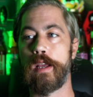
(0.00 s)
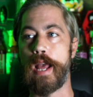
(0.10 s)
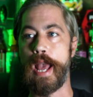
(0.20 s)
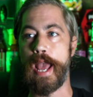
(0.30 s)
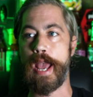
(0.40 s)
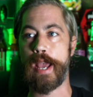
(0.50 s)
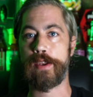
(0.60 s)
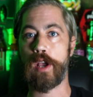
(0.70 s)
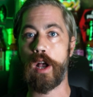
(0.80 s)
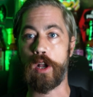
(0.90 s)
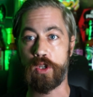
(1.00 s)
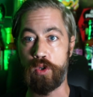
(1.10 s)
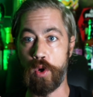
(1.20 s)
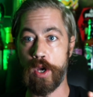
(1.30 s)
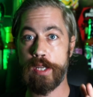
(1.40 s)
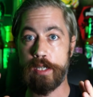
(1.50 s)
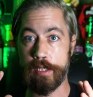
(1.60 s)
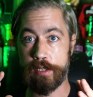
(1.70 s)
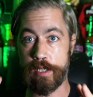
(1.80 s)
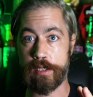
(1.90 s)
and a good
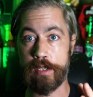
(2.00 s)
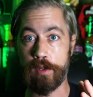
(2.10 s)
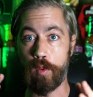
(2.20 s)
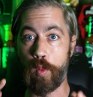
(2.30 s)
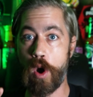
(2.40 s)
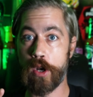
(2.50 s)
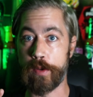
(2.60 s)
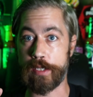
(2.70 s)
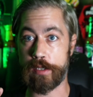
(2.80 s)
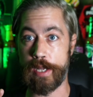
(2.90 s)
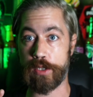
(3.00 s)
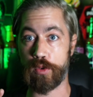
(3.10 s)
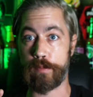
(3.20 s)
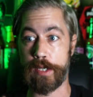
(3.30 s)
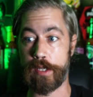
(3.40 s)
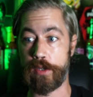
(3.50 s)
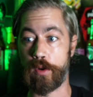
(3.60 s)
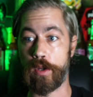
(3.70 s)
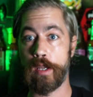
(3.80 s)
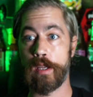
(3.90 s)
consistent watering schedule, meaning
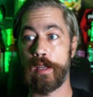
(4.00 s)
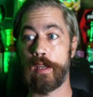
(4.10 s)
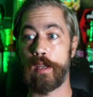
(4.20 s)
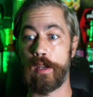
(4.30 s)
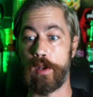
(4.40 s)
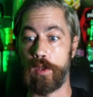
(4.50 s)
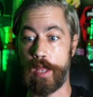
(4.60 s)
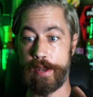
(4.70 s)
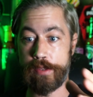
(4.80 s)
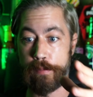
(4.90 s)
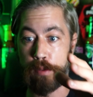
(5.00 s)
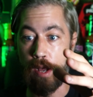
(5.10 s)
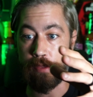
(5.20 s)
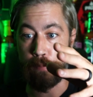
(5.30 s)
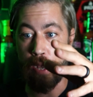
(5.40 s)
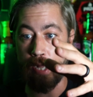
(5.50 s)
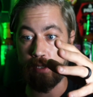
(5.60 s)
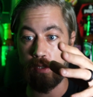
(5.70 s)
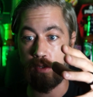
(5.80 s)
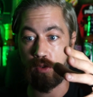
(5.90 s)
you're letting the
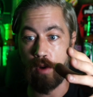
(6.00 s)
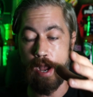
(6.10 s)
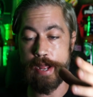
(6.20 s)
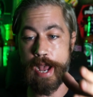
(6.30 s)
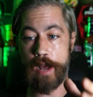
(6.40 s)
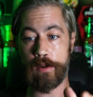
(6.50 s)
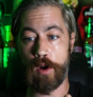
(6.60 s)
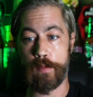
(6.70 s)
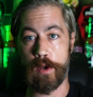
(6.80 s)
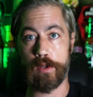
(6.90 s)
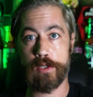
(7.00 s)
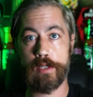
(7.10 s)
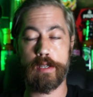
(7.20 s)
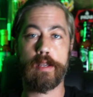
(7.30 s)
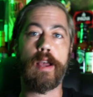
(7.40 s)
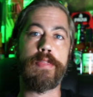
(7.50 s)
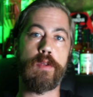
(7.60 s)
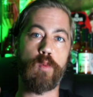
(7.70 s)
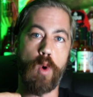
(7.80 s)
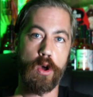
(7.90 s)
pots dry out almost and
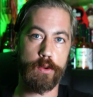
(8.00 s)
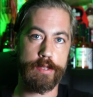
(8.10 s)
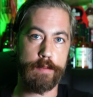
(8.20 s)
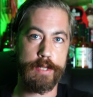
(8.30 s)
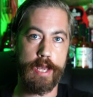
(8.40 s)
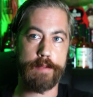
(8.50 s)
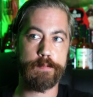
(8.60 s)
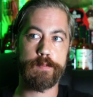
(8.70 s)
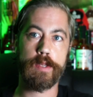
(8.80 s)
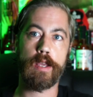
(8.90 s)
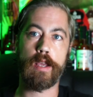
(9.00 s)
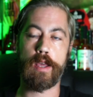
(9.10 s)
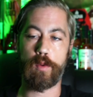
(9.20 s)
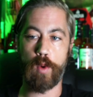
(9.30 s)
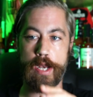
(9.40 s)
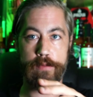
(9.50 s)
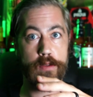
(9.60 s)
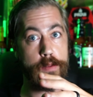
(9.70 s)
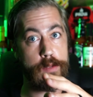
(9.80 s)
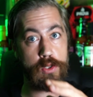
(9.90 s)
then watering them again and waiting for
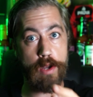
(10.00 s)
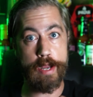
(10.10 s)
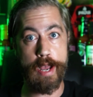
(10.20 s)
them to dry